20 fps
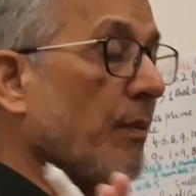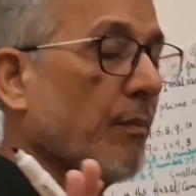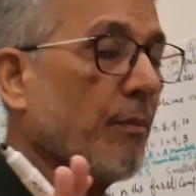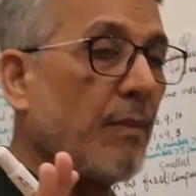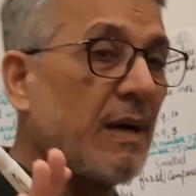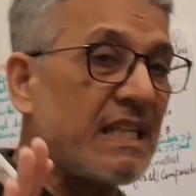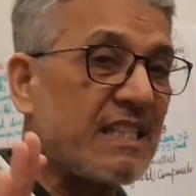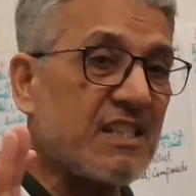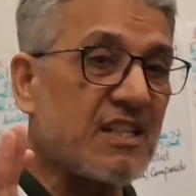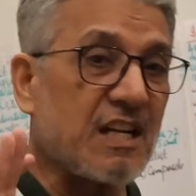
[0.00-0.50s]

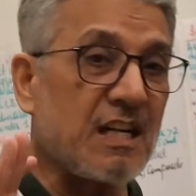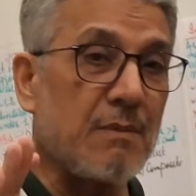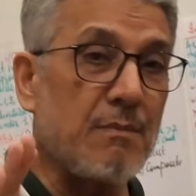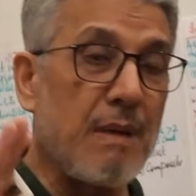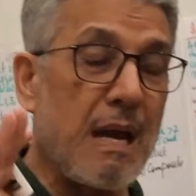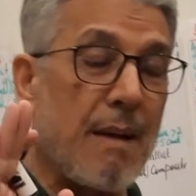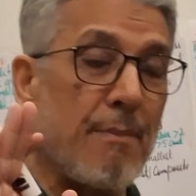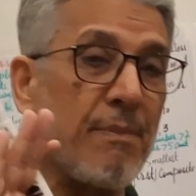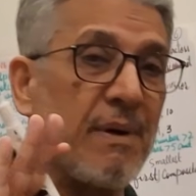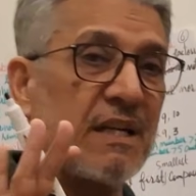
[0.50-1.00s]
must
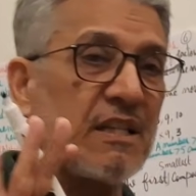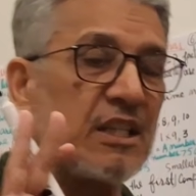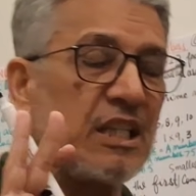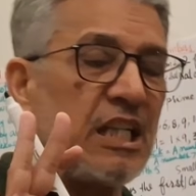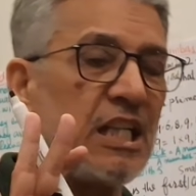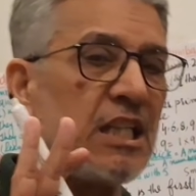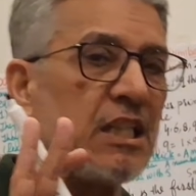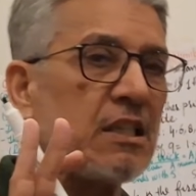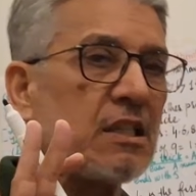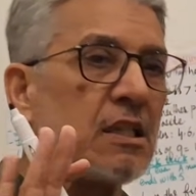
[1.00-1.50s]
remember
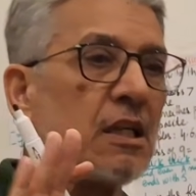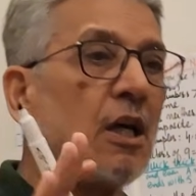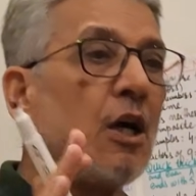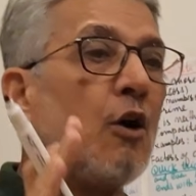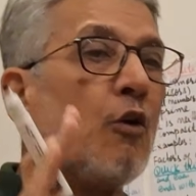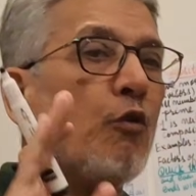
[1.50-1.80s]
these